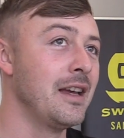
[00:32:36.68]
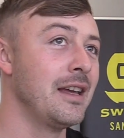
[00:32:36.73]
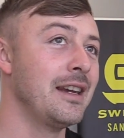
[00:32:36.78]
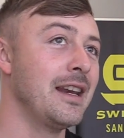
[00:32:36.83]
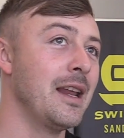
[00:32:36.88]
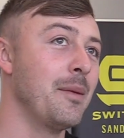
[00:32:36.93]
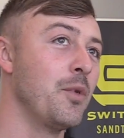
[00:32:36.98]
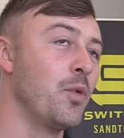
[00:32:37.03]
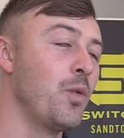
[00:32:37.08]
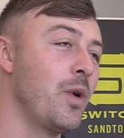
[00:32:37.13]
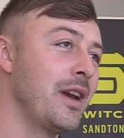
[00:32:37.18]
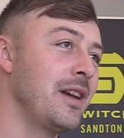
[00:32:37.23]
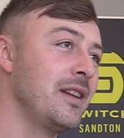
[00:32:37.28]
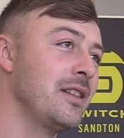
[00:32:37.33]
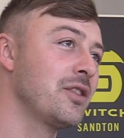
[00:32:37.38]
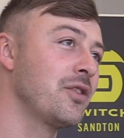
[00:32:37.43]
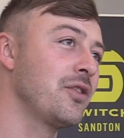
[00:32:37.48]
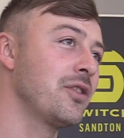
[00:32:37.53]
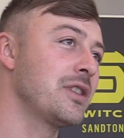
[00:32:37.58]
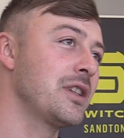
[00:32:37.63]
Number 1
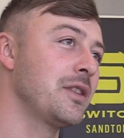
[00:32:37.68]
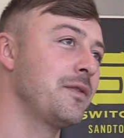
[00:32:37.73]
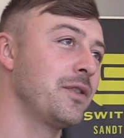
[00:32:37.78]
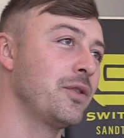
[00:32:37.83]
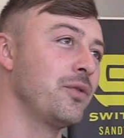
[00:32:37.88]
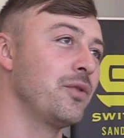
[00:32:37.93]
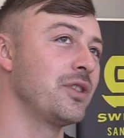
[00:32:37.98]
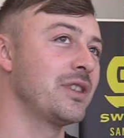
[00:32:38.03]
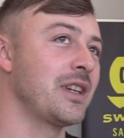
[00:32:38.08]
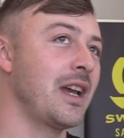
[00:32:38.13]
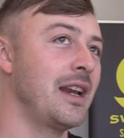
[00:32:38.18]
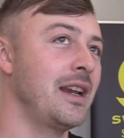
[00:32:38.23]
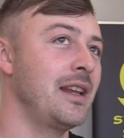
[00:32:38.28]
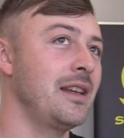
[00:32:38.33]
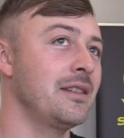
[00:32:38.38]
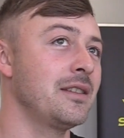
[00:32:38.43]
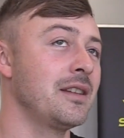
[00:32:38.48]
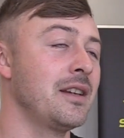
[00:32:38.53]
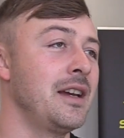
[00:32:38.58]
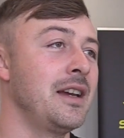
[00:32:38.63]
is Christopher
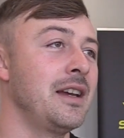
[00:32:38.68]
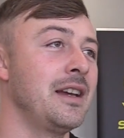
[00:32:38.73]
Rosales.